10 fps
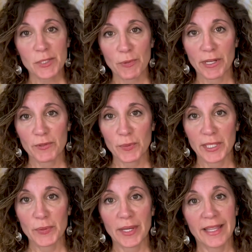the spring of
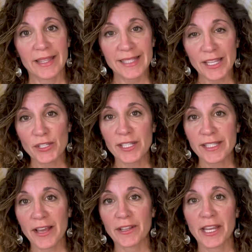2020, the St. Johns
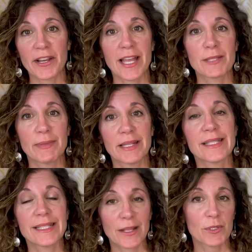County area has been a
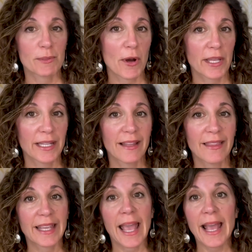seller's market
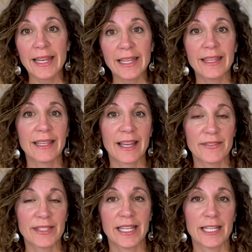unlike anything
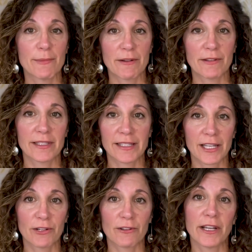I've seen in my real
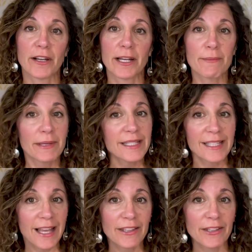estate career. And I'm going to
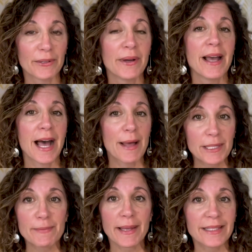tell you, I'm
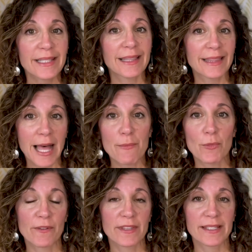expecting a lot
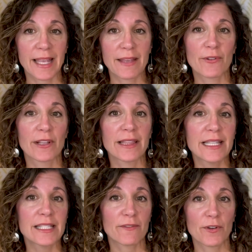more of the same for at
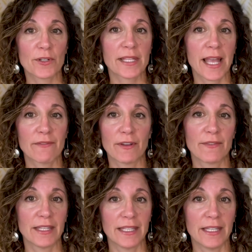least the first half of the